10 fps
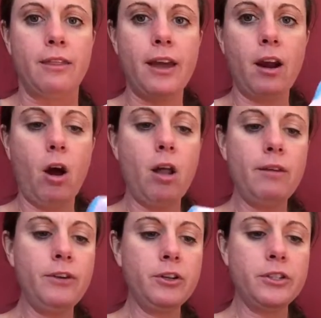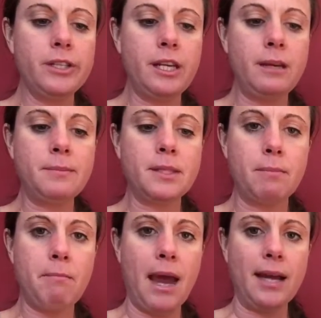that all of your
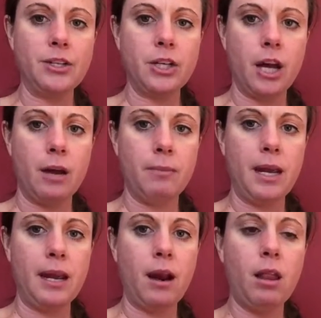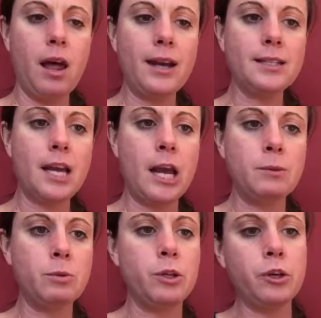seams match up. And a lot of
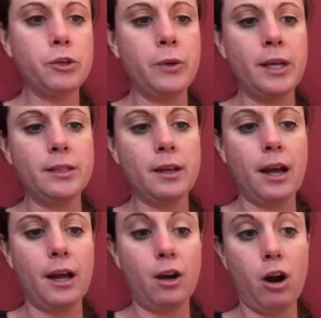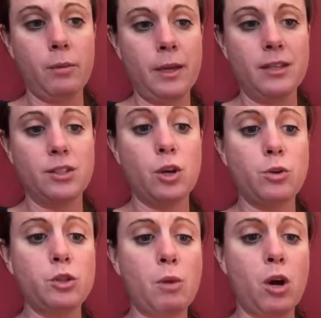times when you're doing a garment so
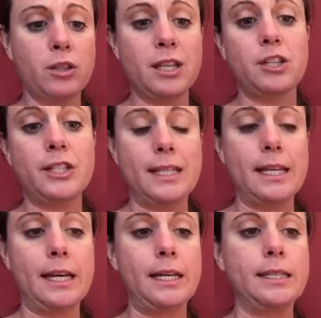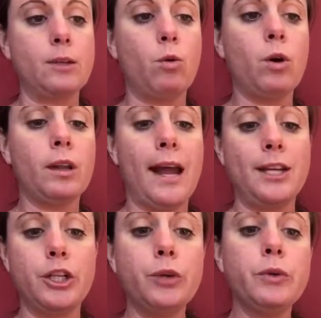small such as this, or
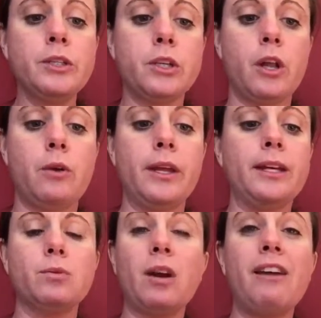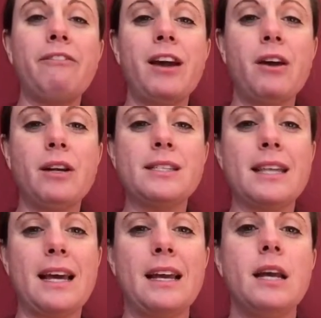like children's clothing, is what I found is
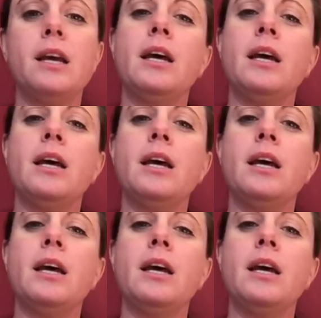that